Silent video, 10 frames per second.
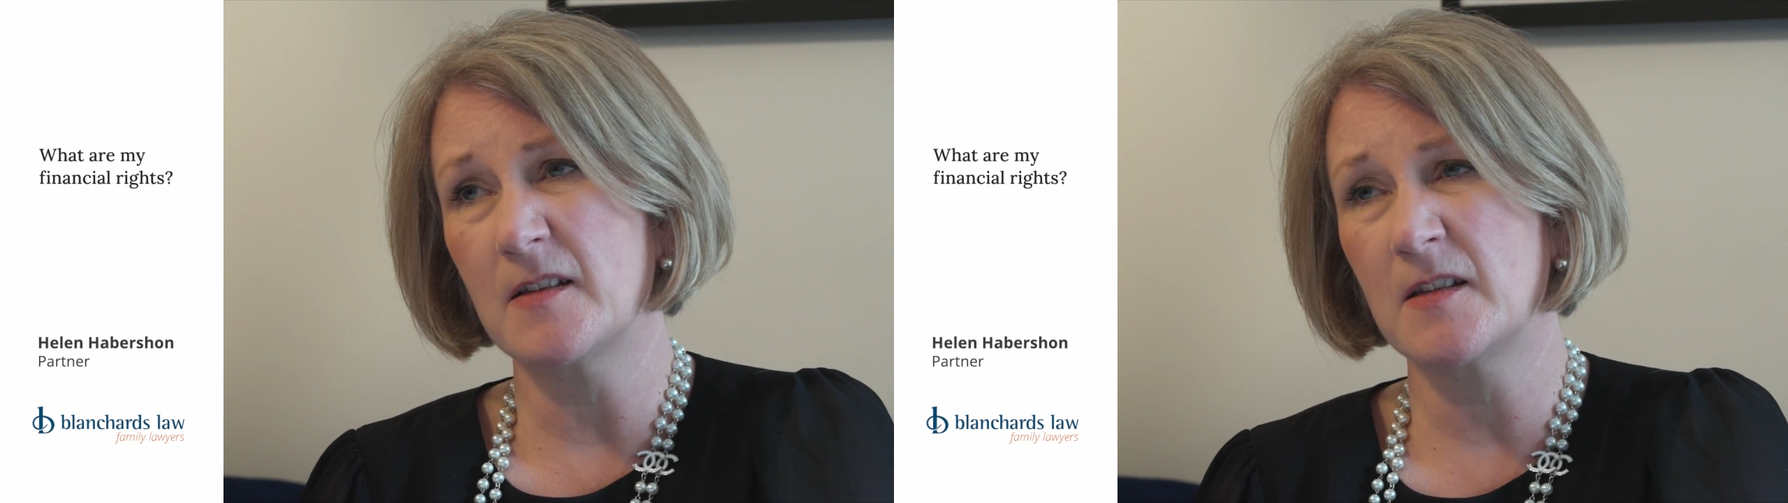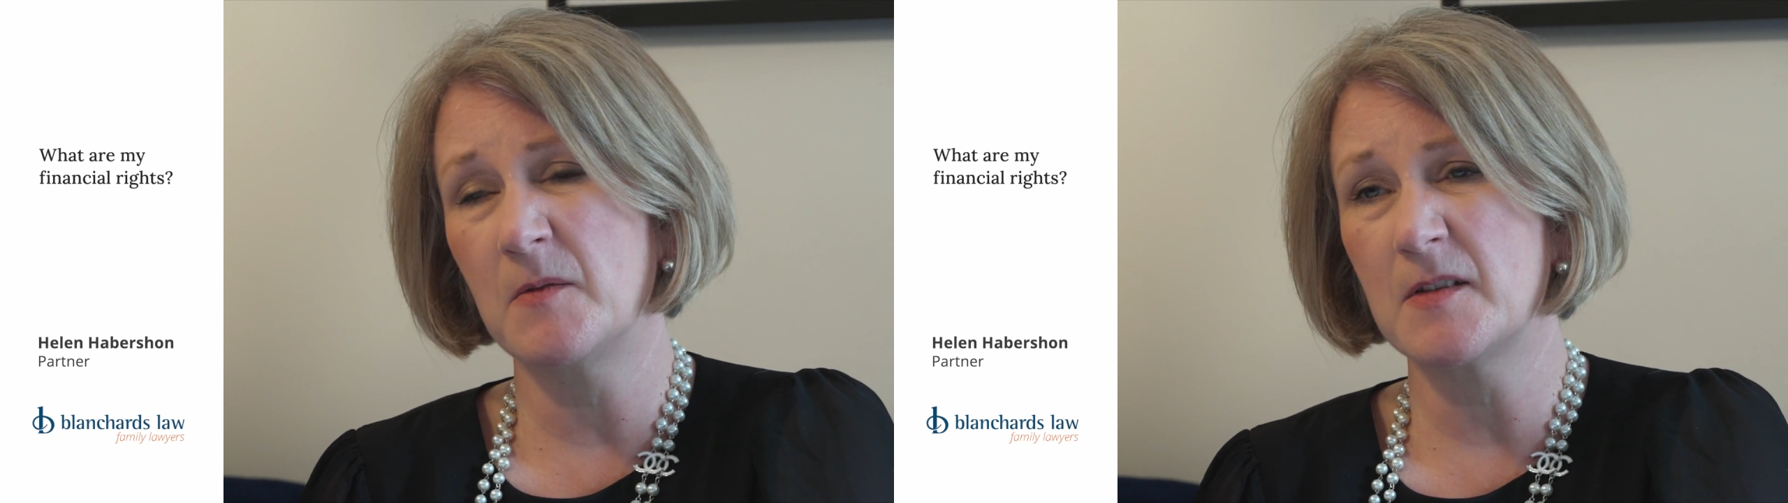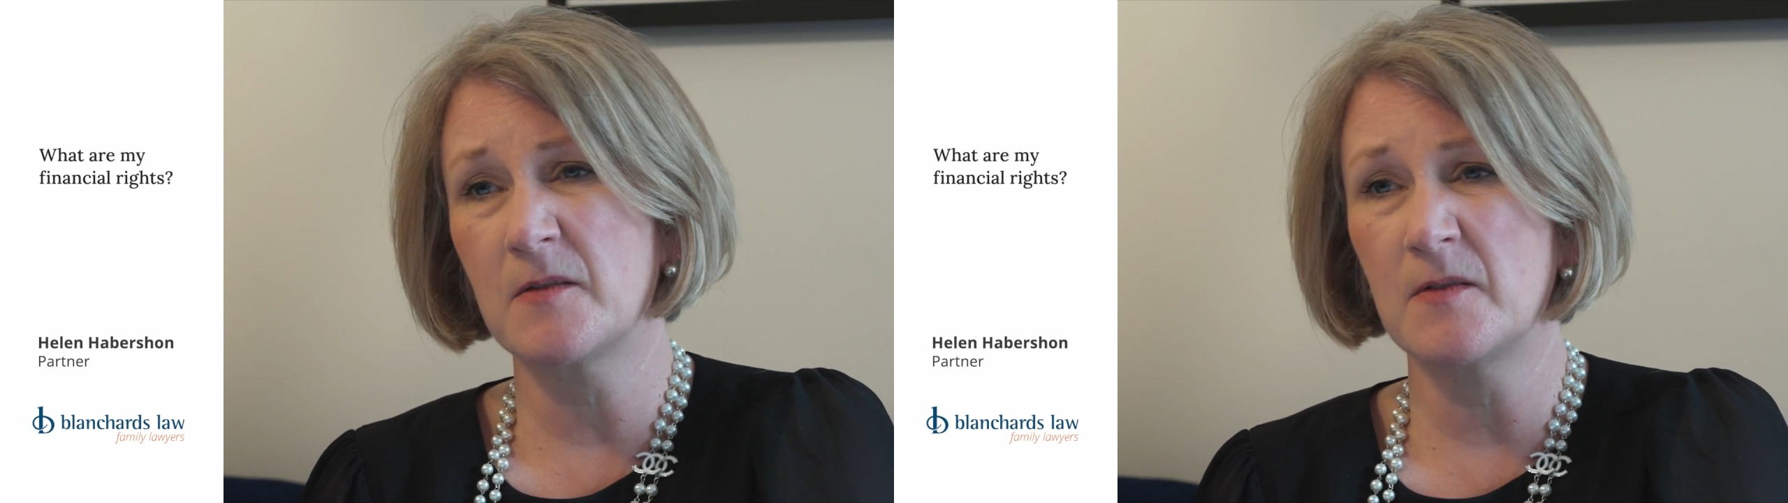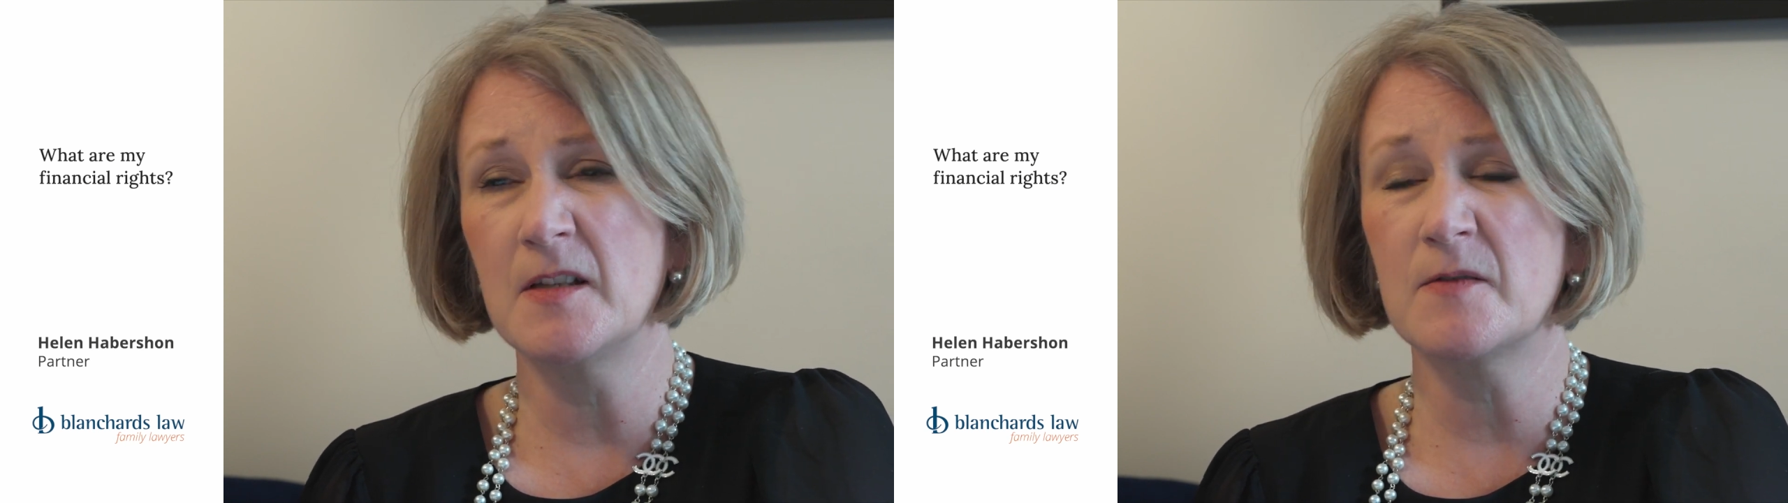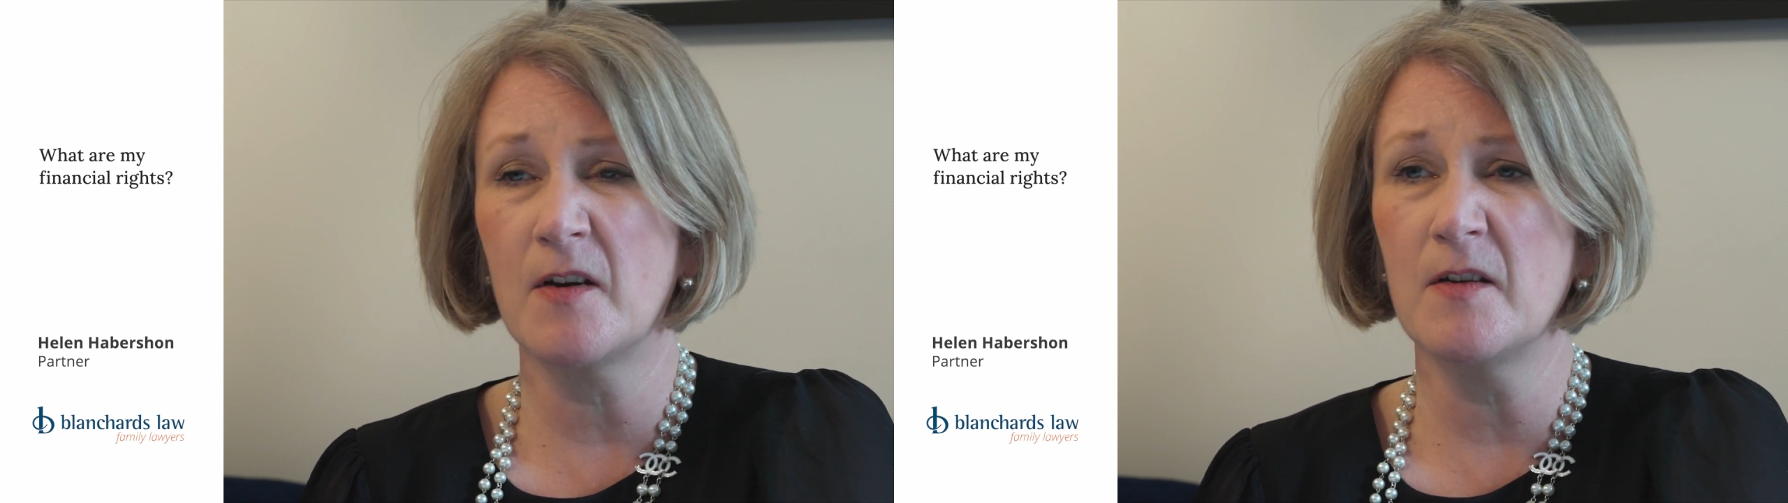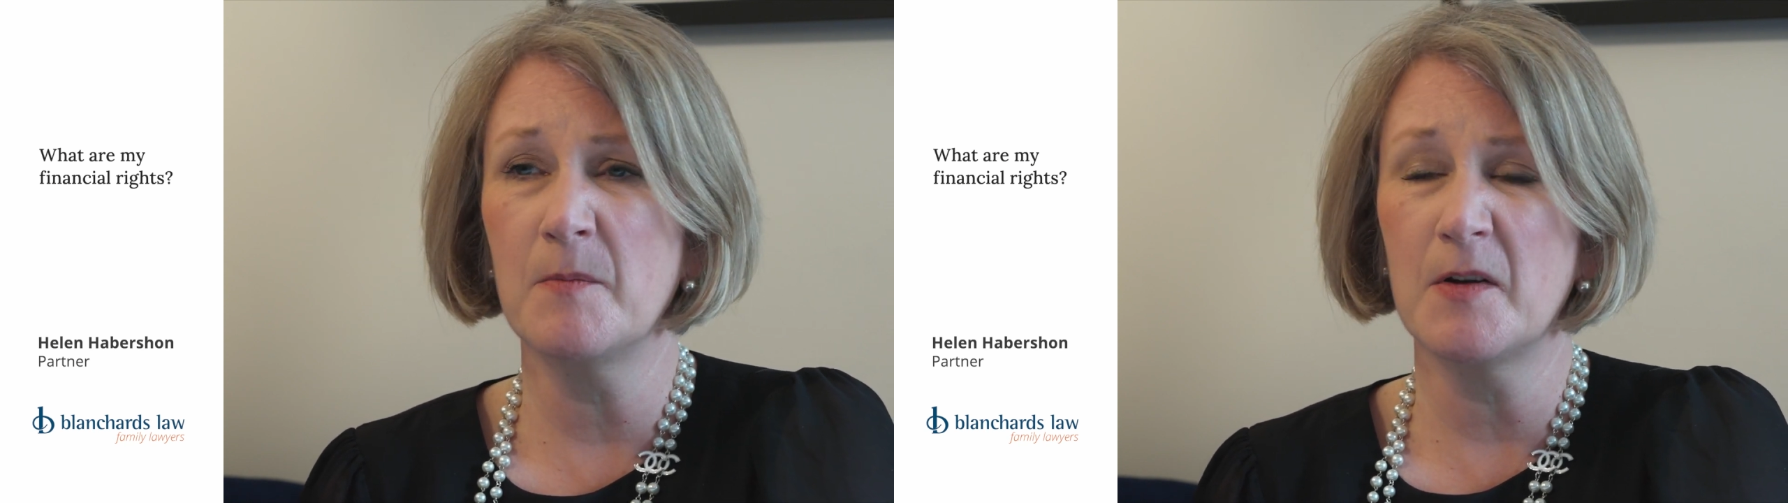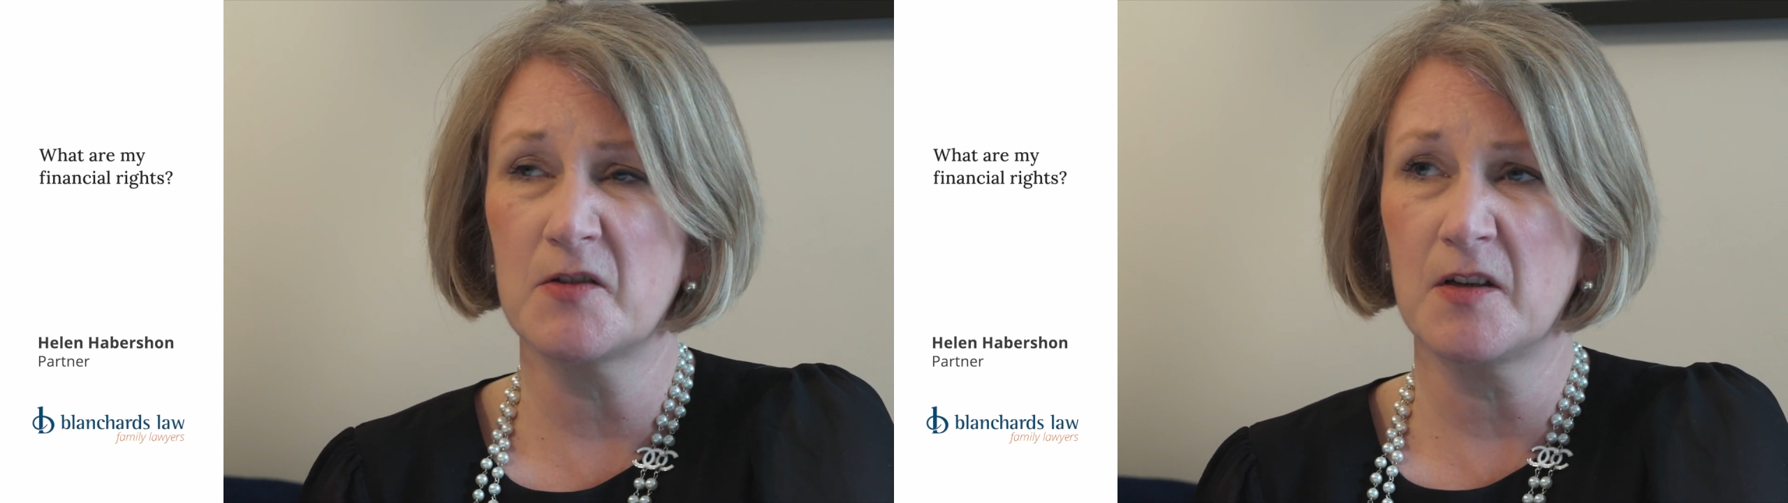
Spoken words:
So it's very much